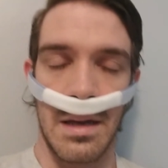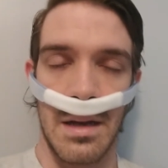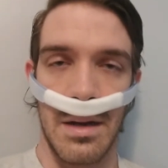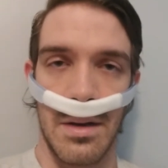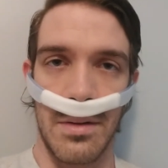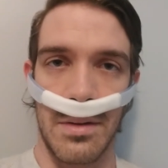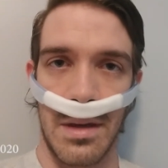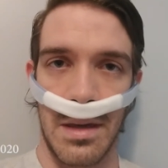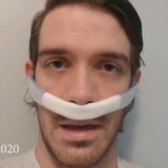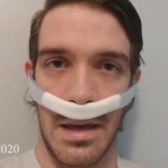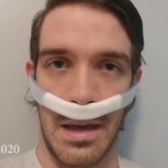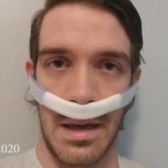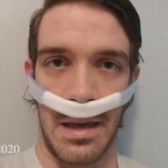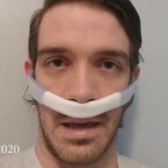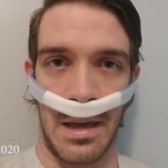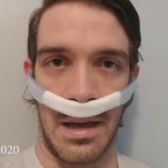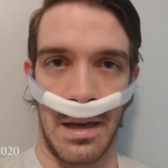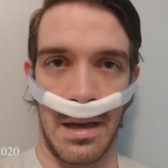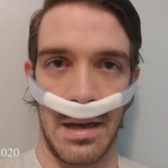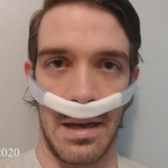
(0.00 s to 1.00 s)

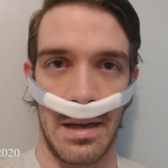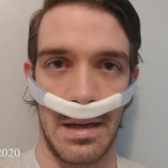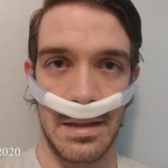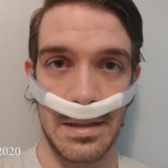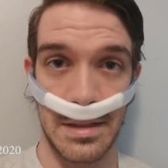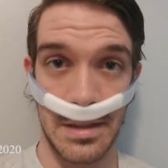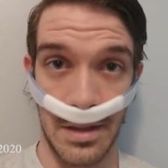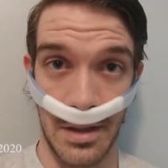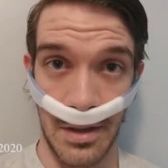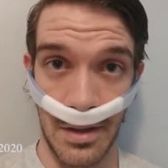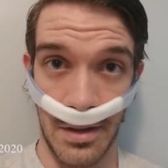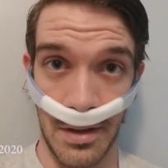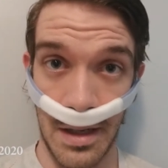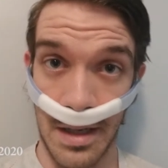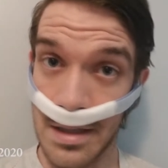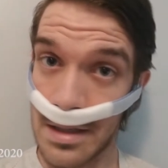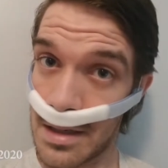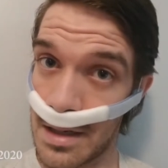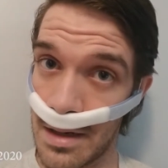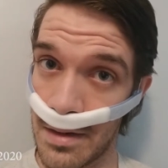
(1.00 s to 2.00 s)
Okay, so
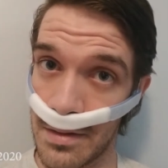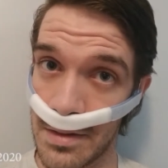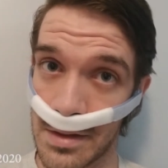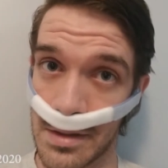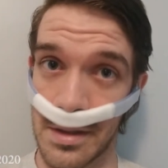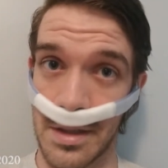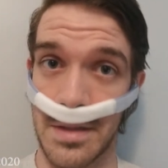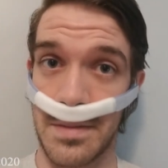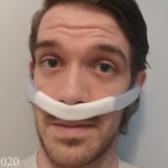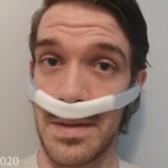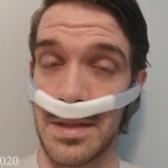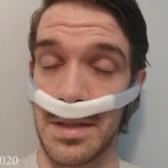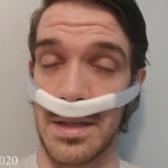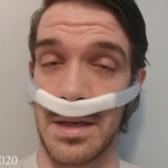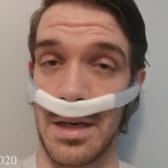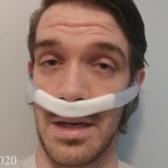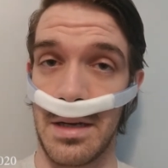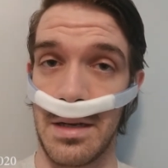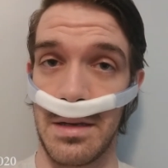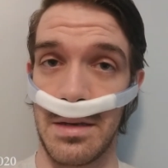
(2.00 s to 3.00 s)
yesterday was Christmas and
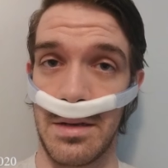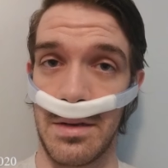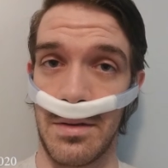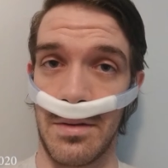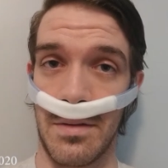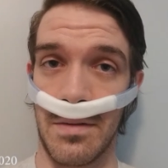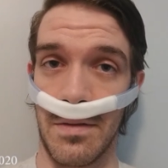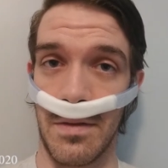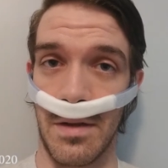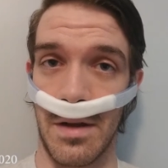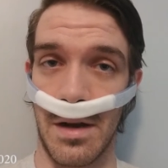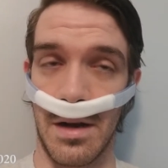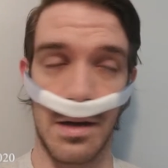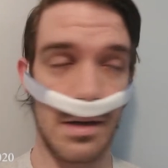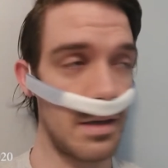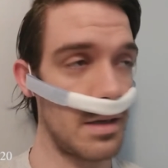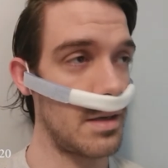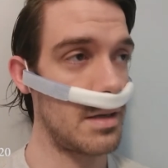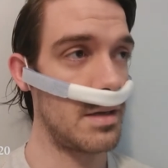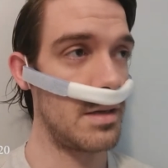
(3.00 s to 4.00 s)
I did do a
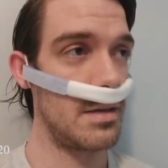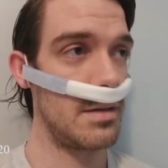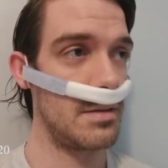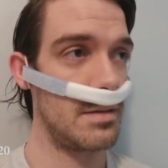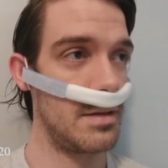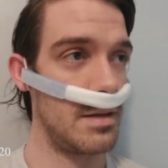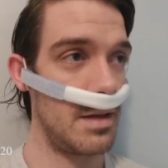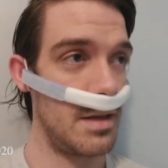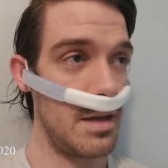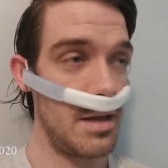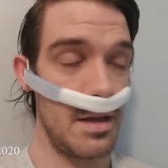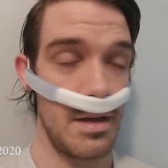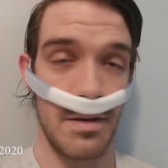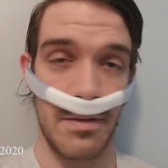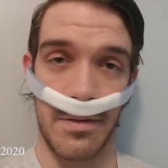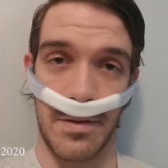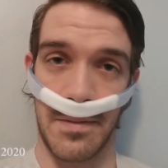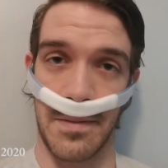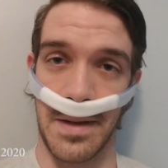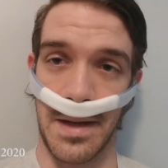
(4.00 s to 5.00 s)
vlog
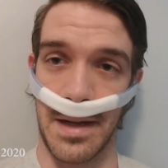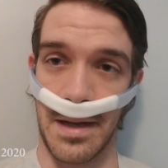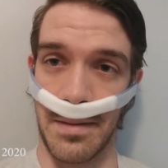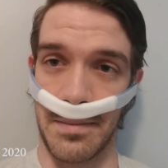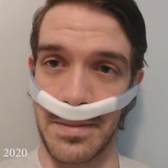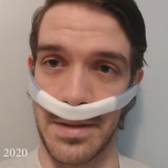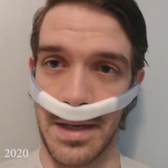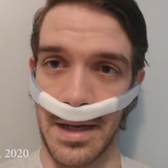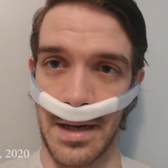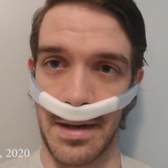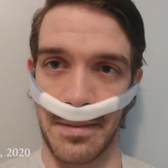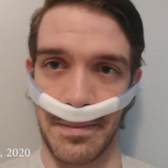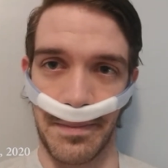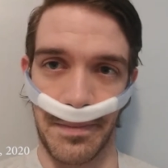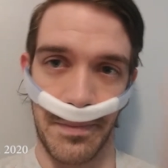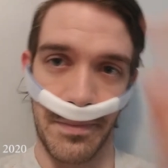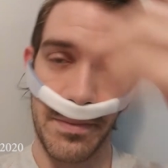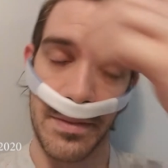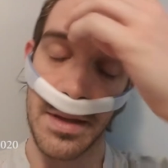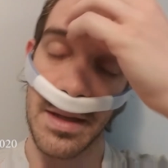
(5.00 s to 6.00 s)
for my update.
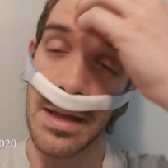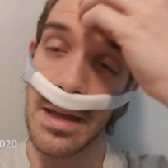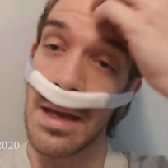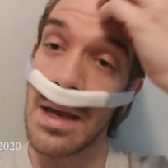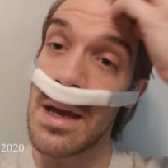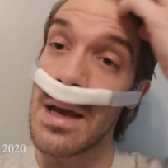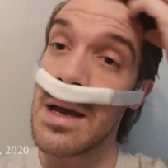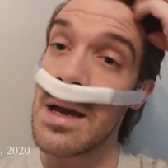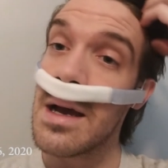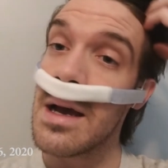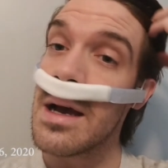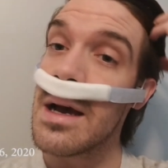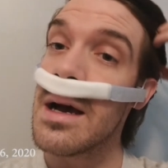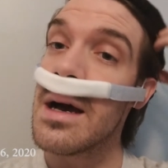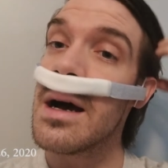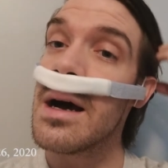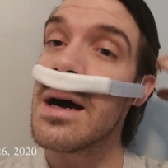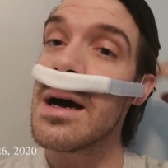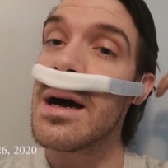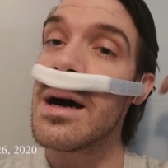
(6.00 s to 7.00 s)

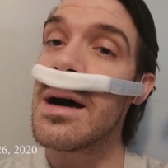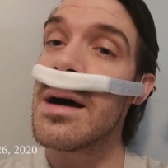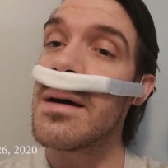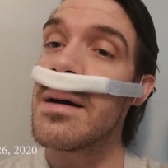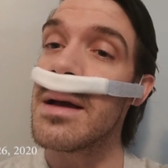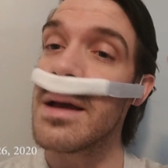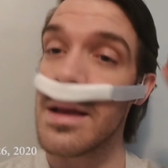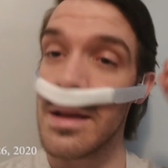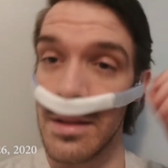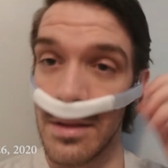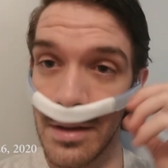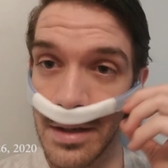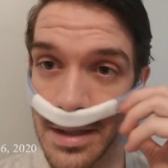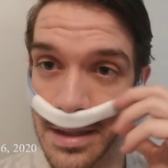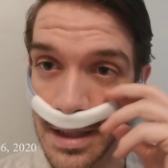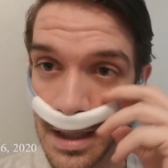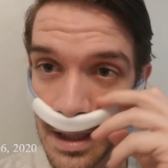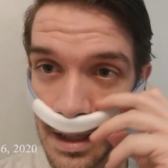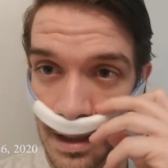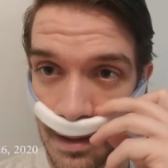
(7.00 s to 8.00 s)
It looks
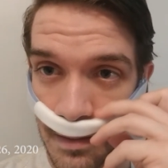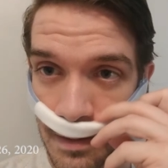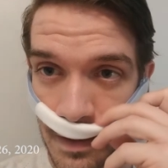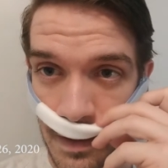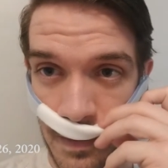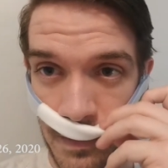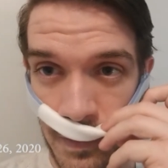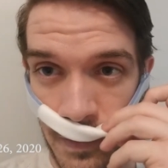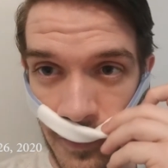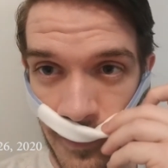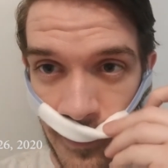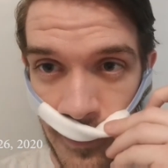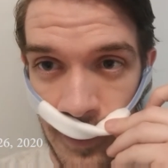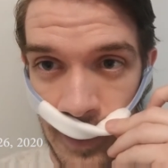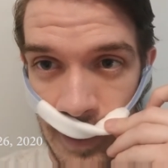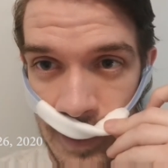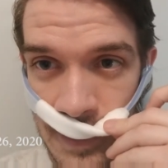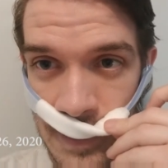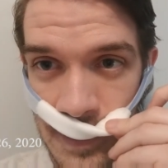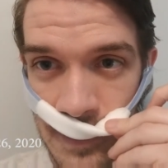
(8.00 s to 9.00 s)
like I'm doing poorly.
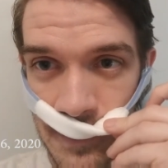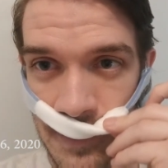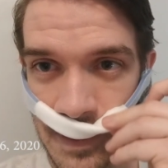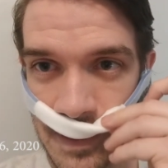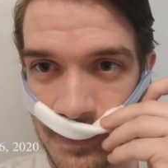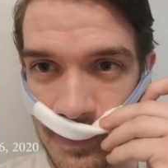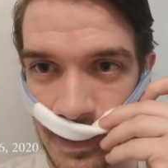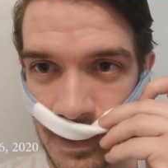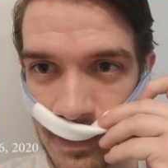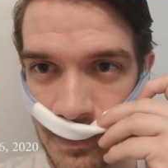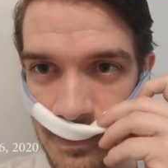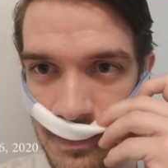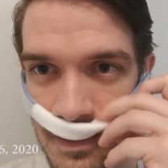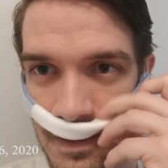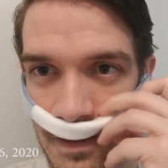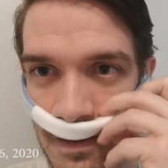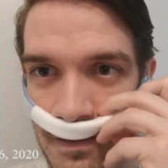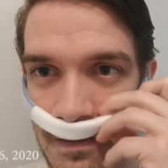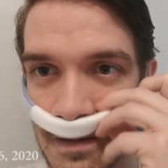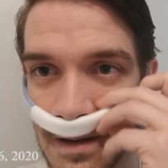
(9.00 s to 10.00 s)
I just rinsed my nose
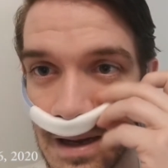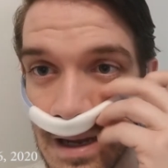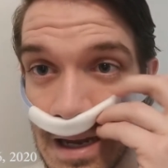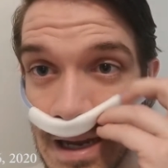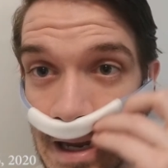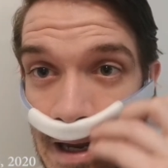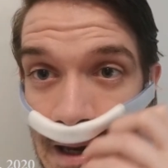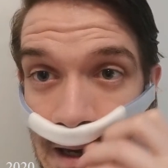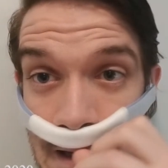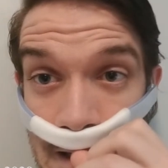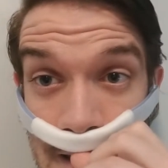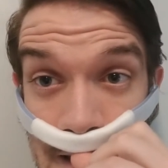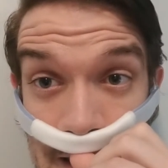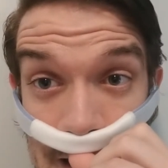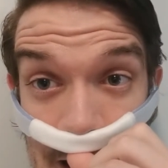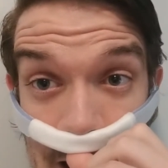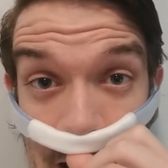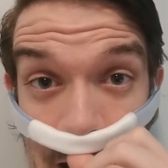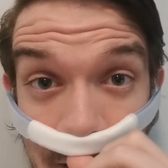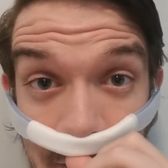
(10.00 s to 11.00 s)
though. And
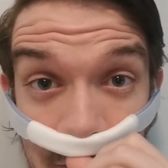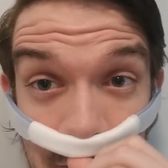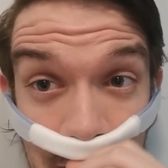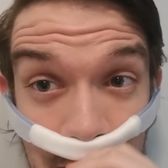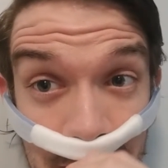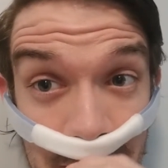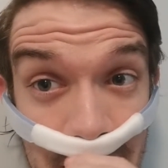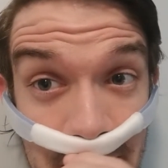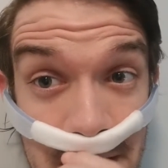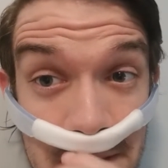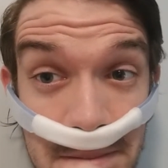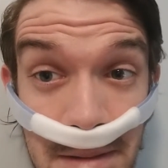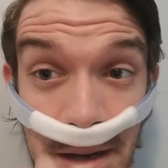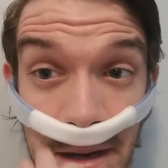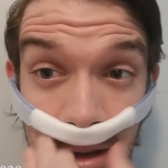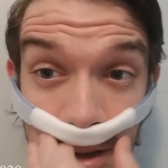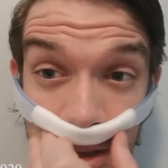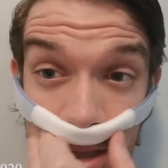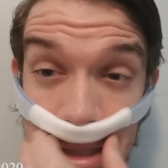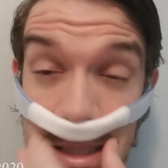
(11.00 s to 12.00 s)
after I rinse my
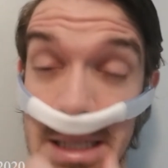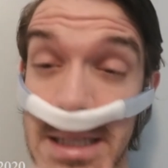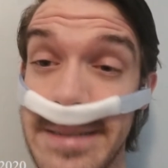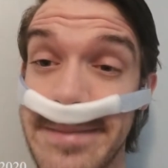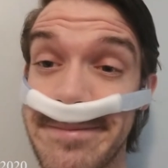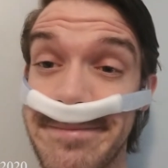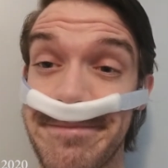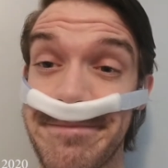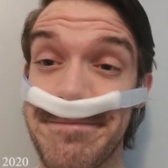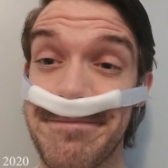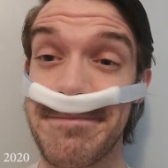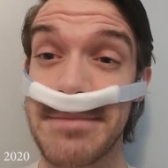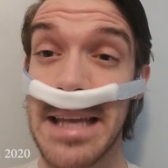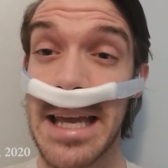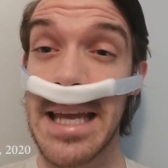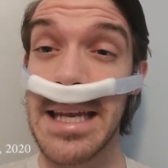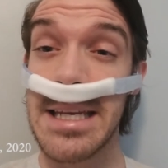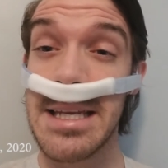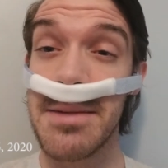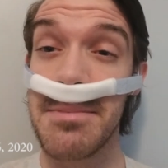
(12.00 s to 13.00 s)
nose,
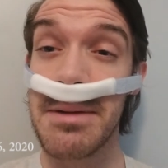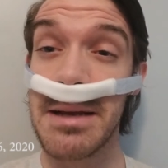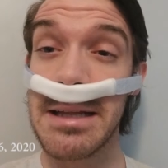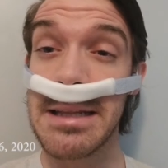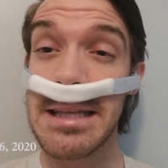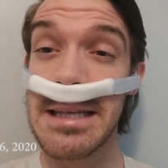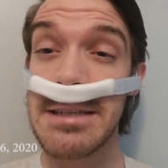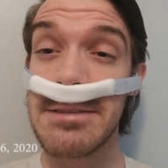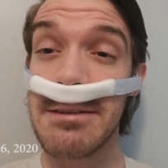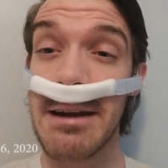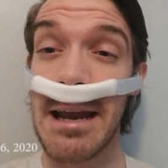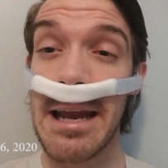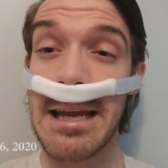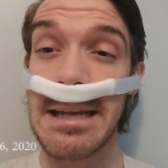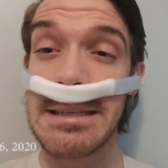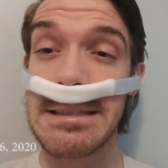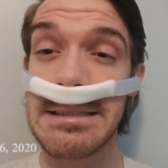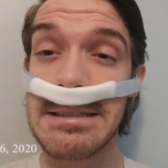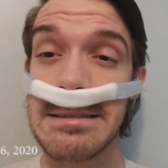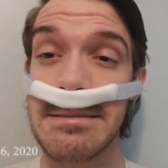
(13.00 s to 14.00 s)
it typically
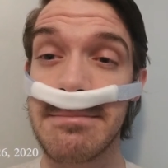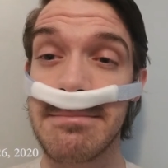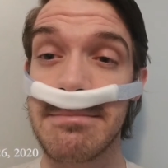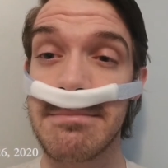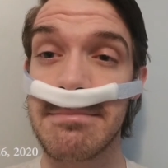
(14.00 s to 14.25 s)
drains.